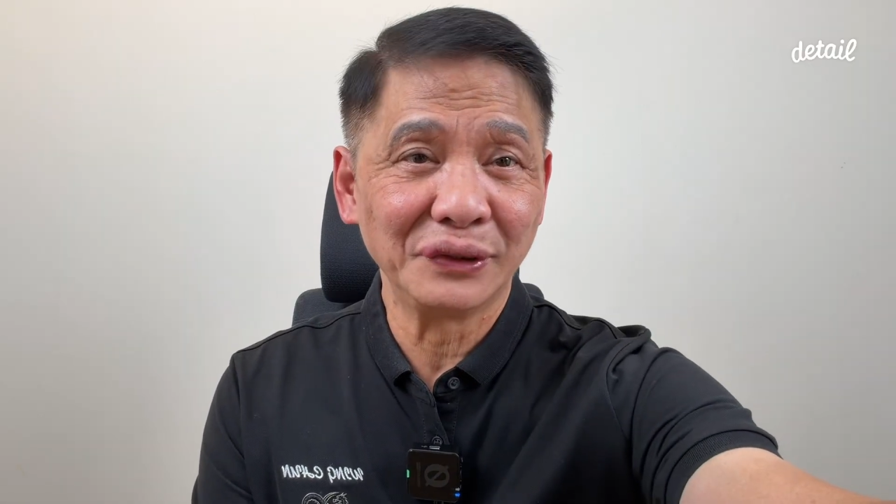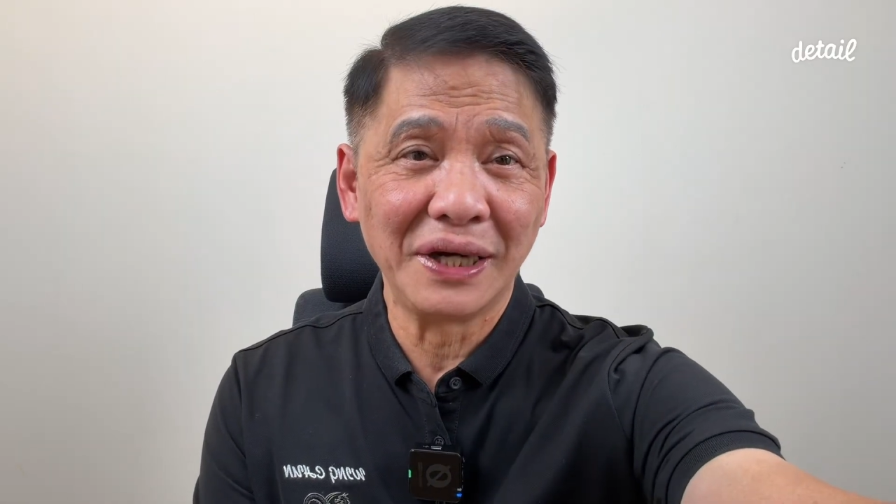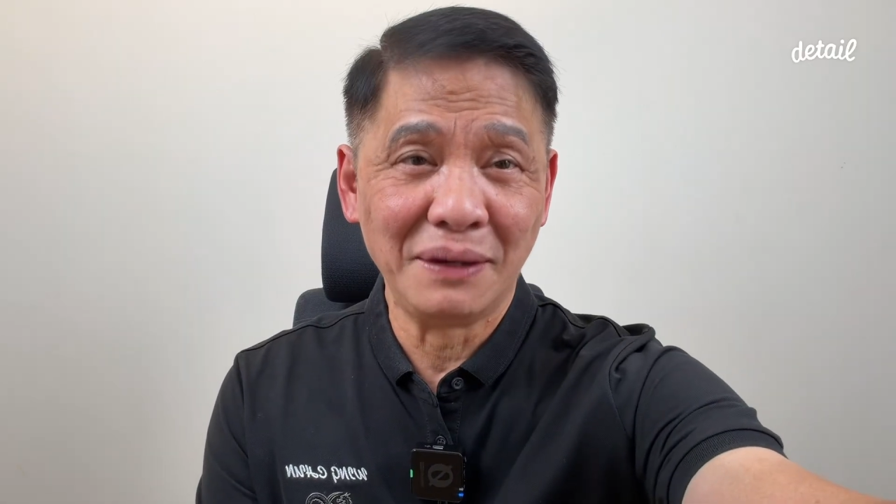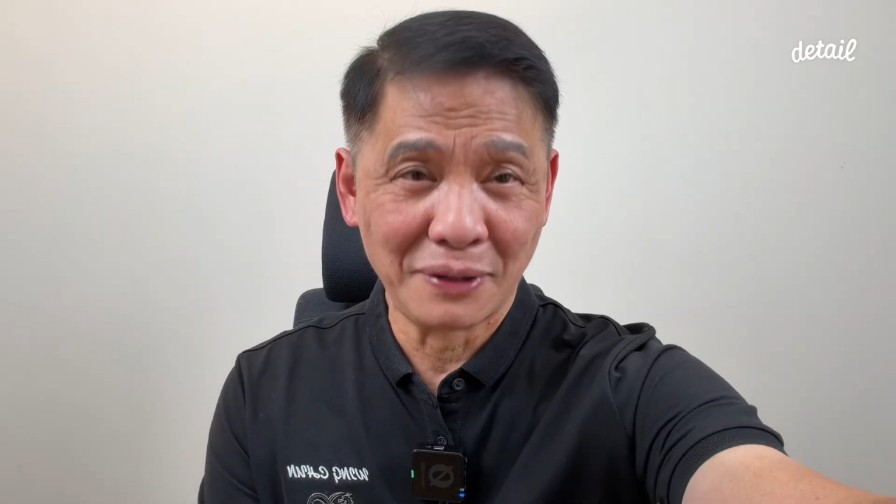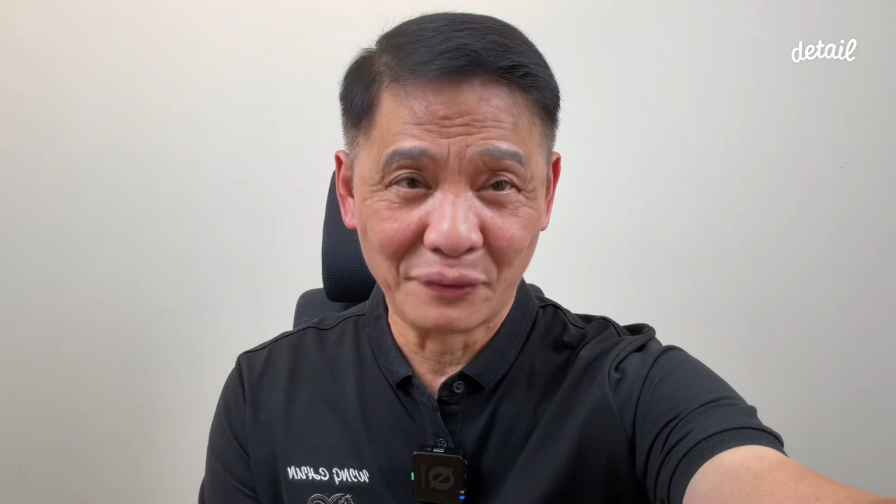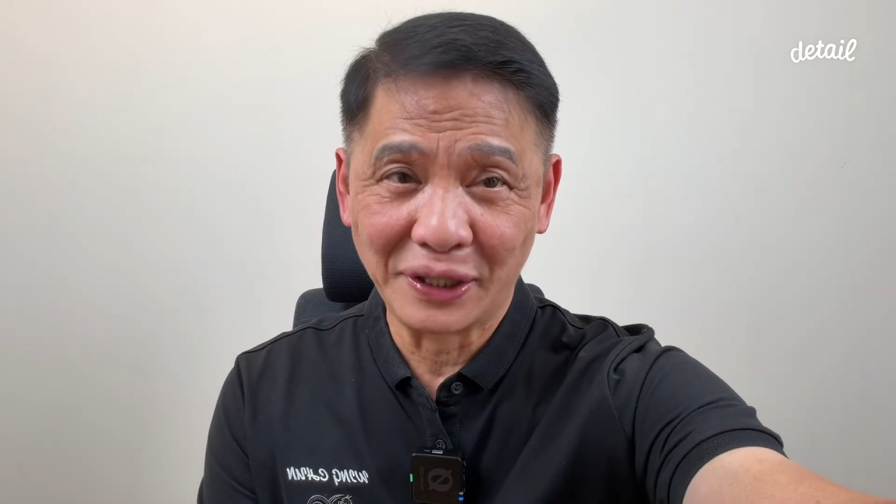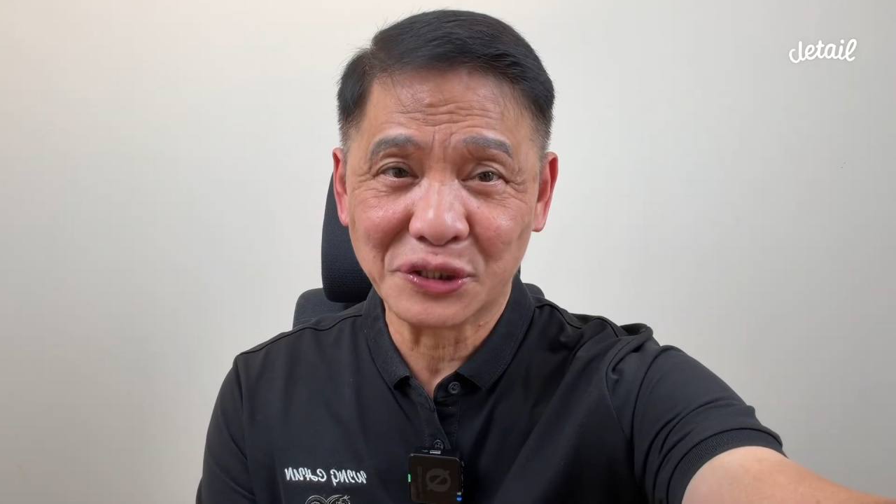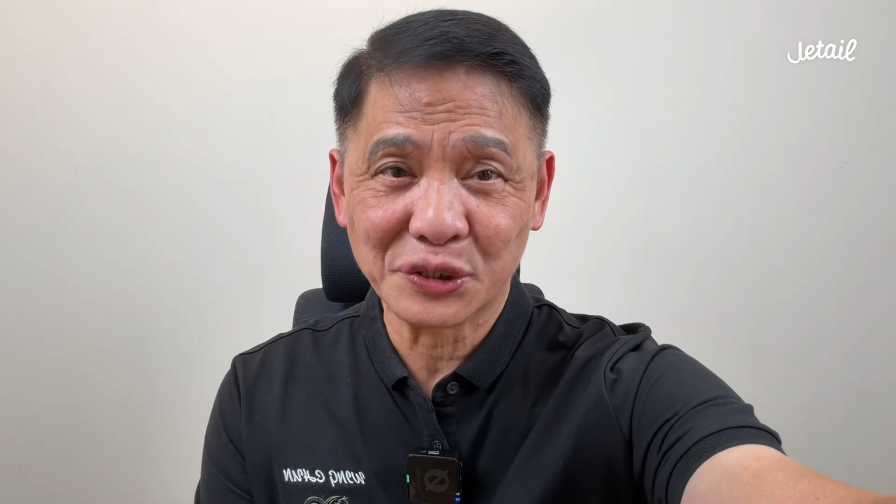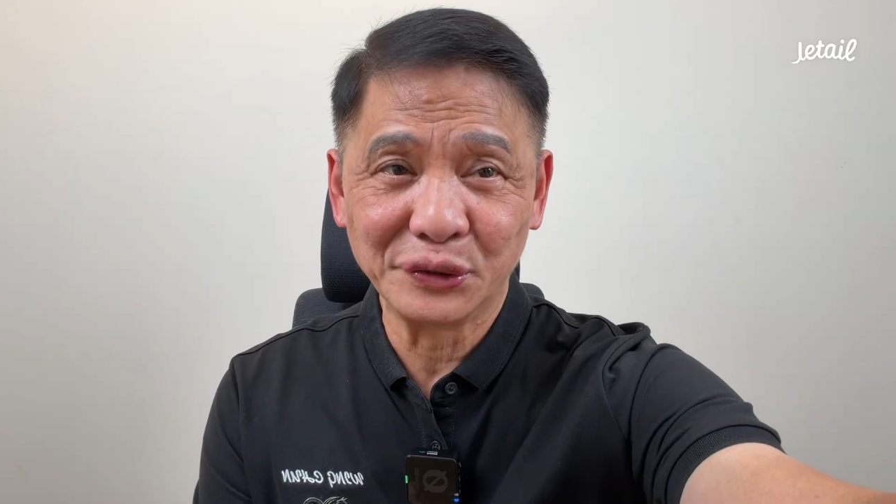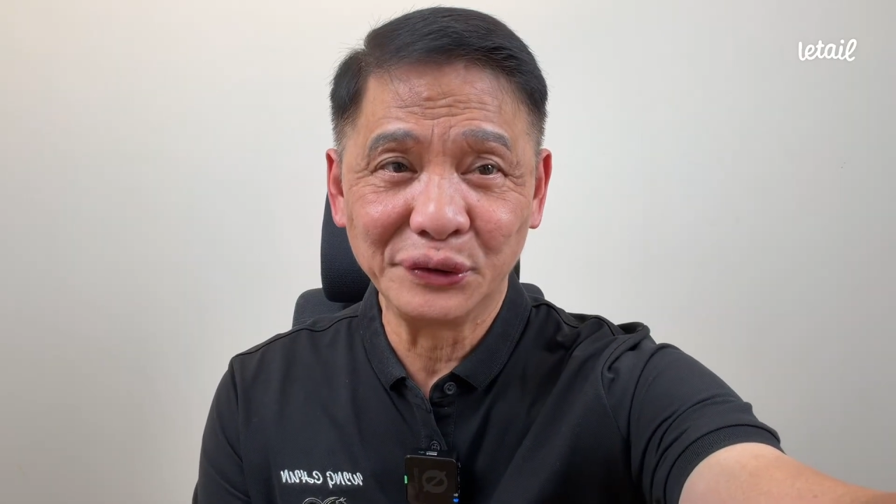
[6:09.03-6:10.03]
about Wing
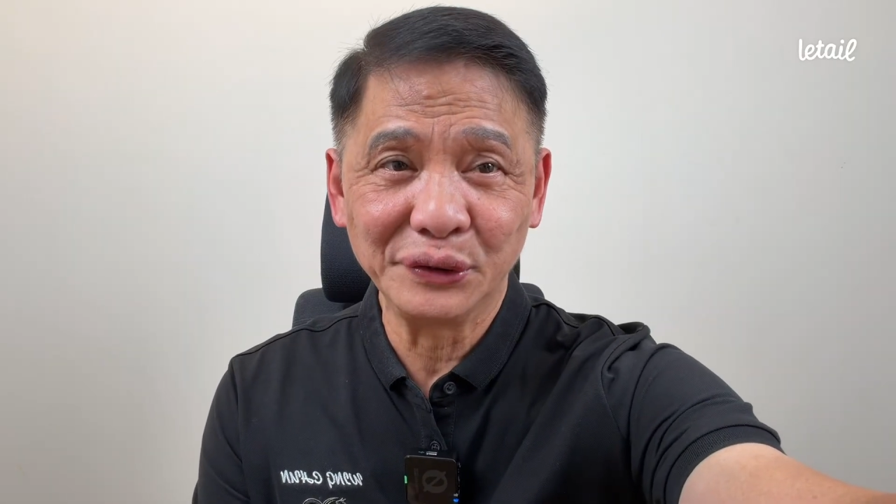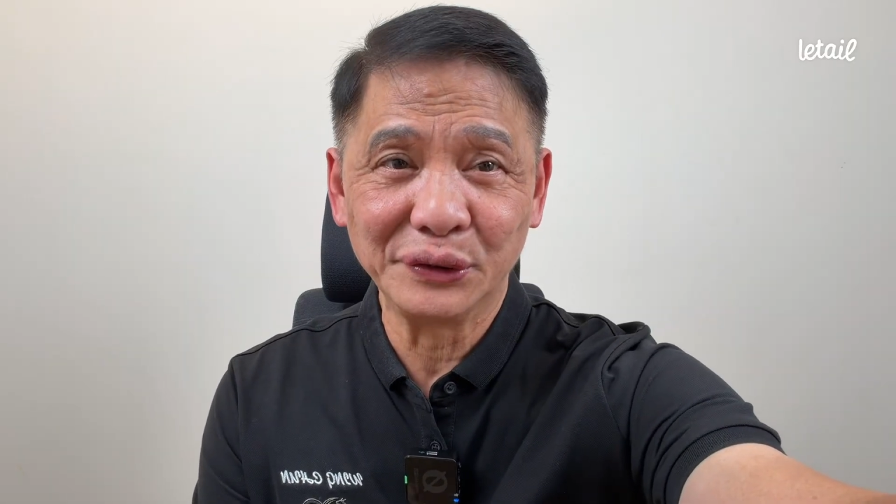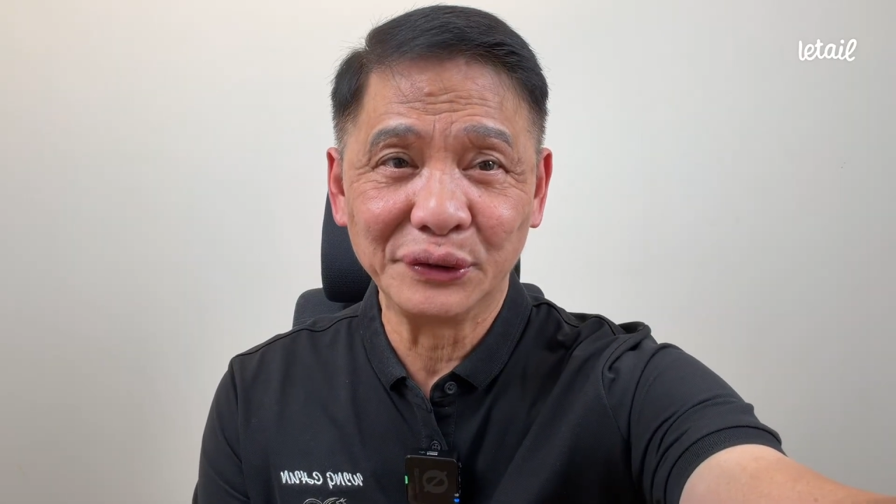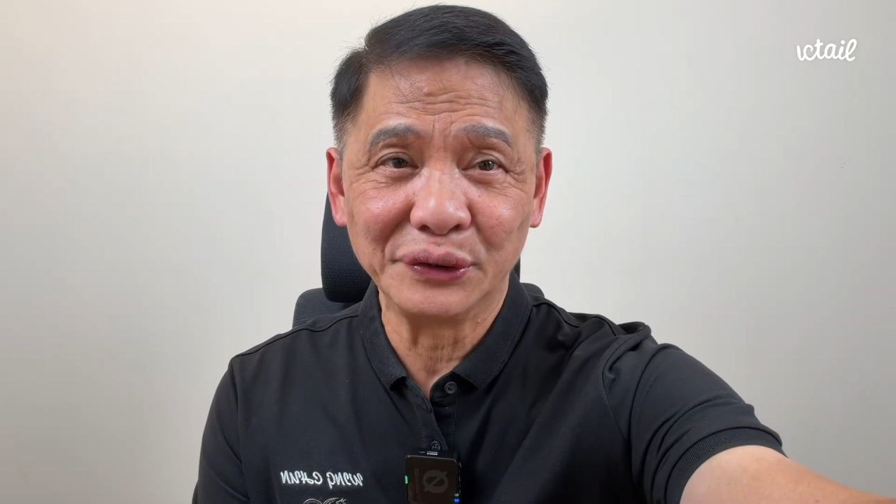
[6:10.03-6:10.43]
Chun